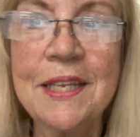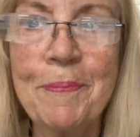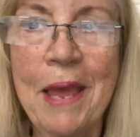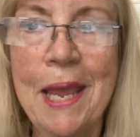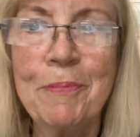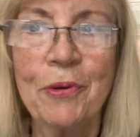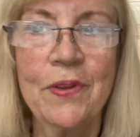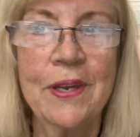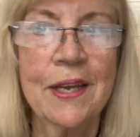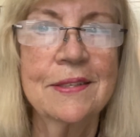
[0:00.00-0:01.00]
paper
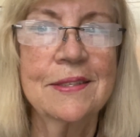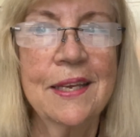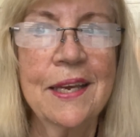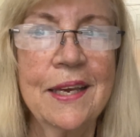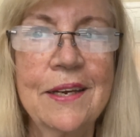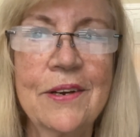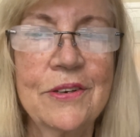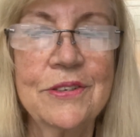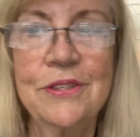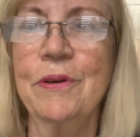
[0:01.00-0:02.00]
the next day
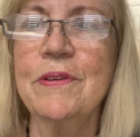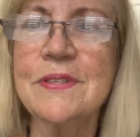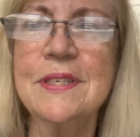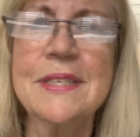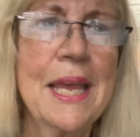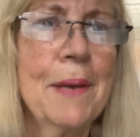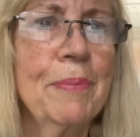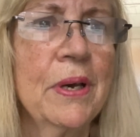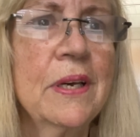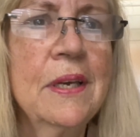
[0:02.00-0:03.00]
or two. It was in
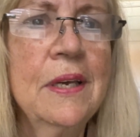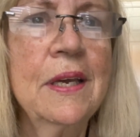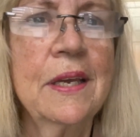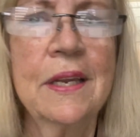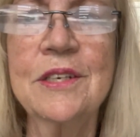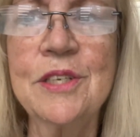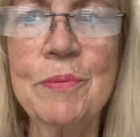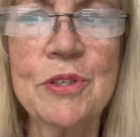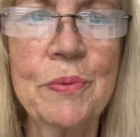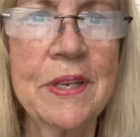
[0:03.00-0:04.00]
Tampa in
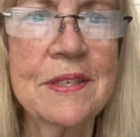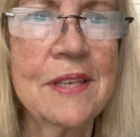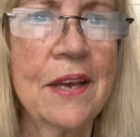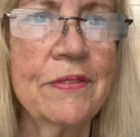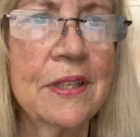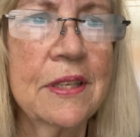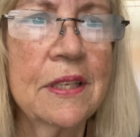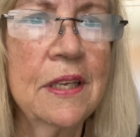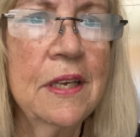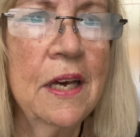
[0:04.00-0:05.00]
October 27th.
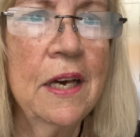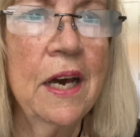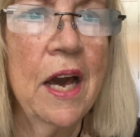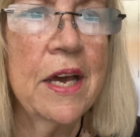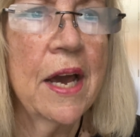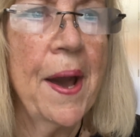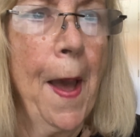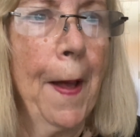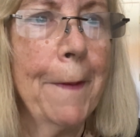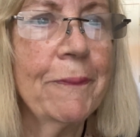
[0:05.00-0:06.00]

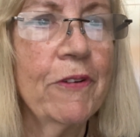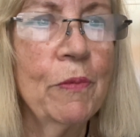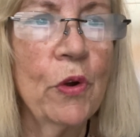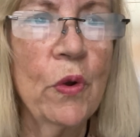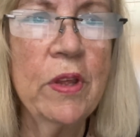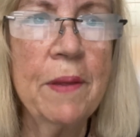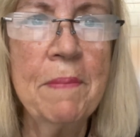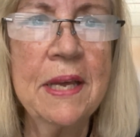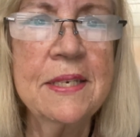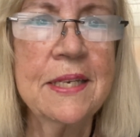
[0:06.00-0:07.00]
From early
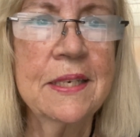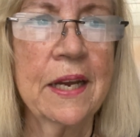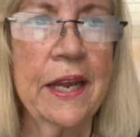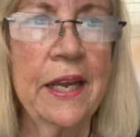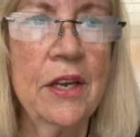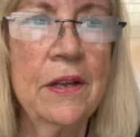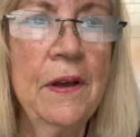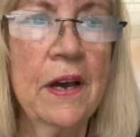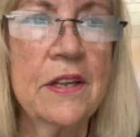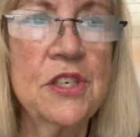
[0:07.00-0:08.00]
Monday night
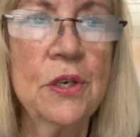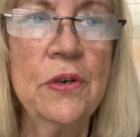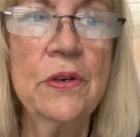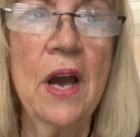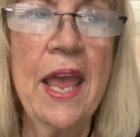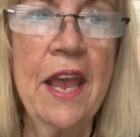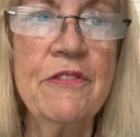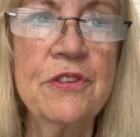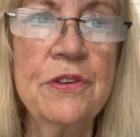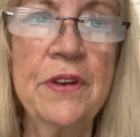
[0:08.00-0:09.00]
until
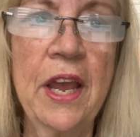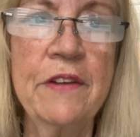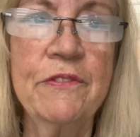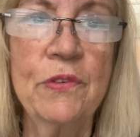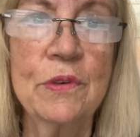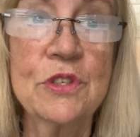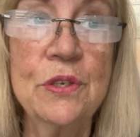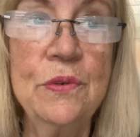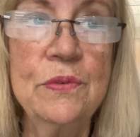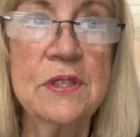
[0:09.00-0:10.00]
after nightfall
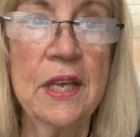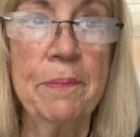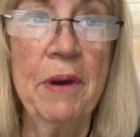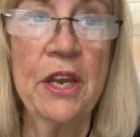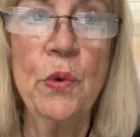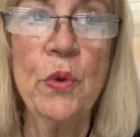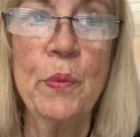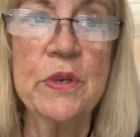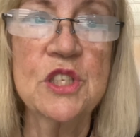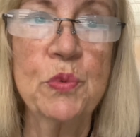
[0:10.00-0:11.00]
Tuesday, Punta Gorda
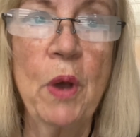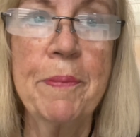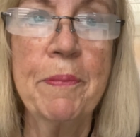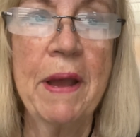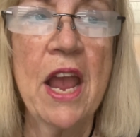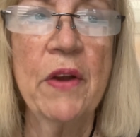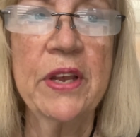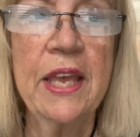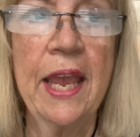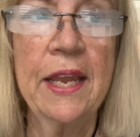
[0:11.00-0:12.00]
was swept by a
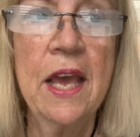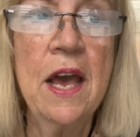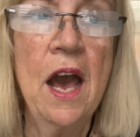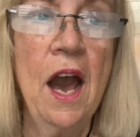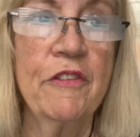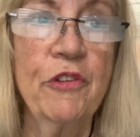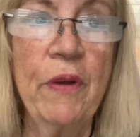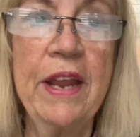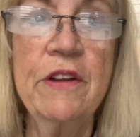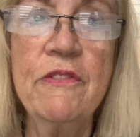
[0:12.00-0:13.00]
hurricane of
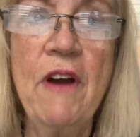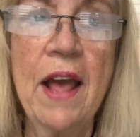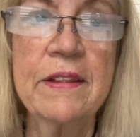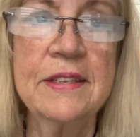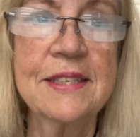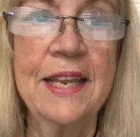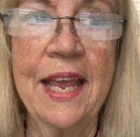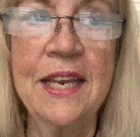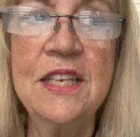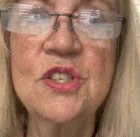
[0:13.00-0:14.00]
greater violence than
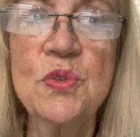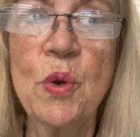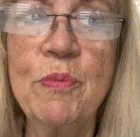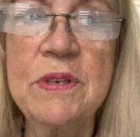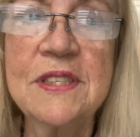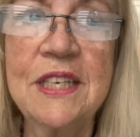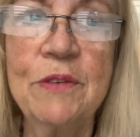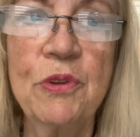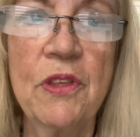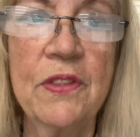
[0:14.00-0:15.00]
any storm
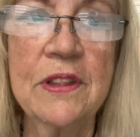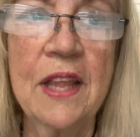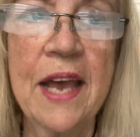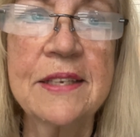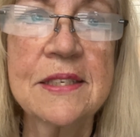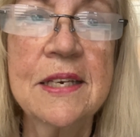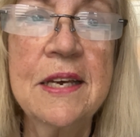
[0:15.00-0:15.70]
received within the last